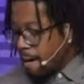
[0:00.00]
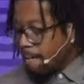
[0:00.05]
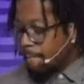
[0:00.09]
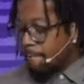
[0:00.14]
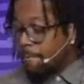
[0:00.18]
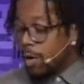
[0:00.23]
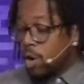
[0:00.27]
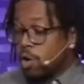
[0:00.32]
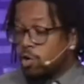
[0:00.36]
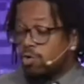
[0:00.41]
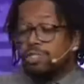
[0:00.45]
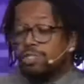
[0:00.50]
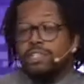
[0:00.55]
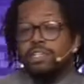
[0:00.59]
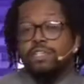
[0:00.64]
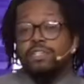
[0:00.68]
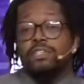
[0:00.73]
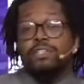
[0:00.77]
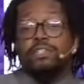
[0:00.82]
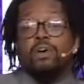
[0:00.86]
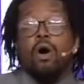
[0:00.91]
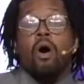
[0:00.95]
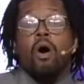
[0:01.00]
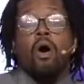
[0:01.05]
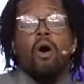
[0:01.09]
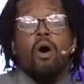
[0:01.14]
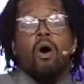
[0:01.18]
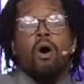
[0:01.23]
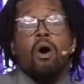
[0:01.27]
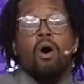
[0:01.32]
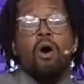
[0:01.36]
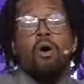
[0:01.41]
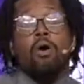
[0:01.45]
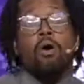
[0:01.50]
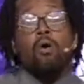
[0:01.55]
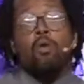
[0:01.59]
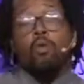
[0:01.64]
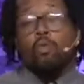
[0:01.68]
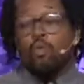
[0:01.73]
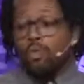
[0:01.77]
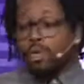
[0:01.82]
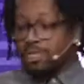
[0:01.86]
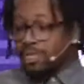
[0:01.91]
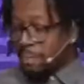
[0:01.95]
Moses
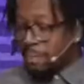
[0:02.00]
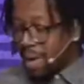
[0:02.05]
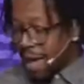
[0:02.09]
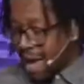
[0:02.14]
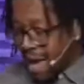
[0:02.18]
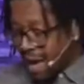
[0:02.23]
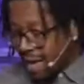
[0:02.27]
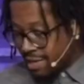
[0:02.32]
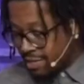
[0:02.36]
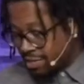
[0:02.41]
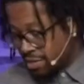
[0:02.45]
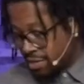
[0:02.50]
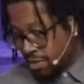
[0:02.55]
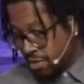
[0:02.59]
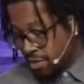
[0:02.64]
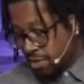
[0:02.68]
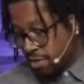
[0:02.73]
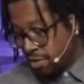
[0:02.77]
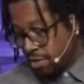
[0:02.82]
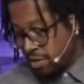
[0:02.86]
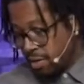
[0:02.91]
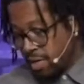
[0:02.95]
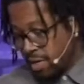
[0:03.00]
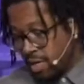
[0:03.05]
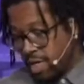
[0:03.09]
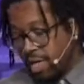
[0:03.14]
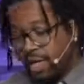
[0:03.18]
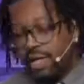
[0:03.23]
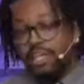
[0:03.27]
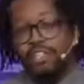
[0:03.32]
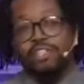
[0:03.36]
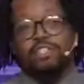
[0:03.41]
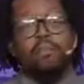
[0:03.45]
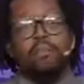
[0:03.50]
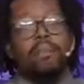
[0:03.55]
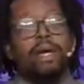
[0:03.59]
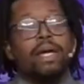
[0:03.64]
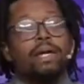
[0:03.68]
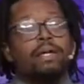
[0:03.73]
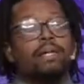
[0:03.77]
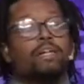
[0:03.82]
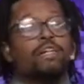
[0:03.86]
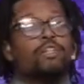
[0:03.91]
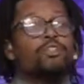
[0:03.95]
Hall was a pastor in
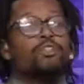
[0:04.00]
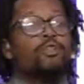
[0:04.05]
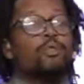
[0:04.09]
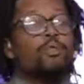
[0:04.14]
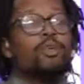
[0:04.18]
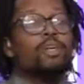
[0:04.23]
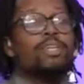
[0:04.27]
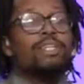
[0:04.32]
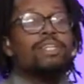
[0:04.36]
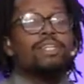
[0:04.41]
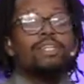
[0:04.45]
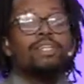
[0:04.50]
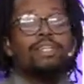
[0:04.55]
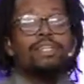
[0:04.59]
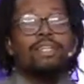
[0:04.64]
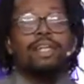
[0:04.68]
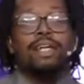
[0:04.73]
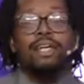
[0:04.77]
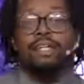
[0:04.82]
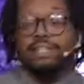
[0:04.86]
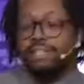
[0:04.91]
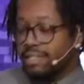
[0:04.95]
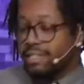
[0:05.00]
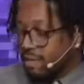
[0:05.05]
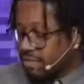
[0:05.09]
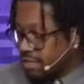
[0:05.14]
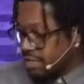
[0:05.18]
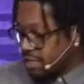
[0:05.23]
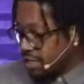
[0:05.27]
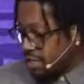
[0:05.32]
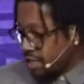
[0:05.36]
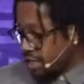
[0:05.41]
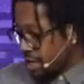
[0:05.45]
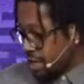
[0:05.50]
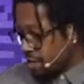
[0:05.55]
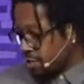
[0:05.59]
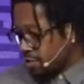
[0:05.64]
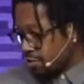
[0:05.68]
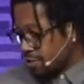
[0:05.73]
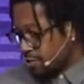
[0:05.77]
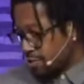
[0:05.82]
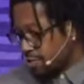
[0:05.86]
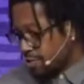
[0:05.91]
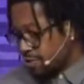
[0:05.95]
Jamaica during the late
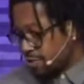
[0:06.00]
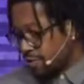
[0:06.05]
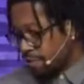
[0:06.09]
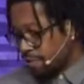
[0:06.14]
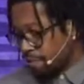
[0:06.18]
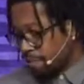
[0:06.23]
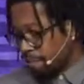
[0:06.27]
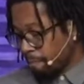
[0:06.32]
1700s.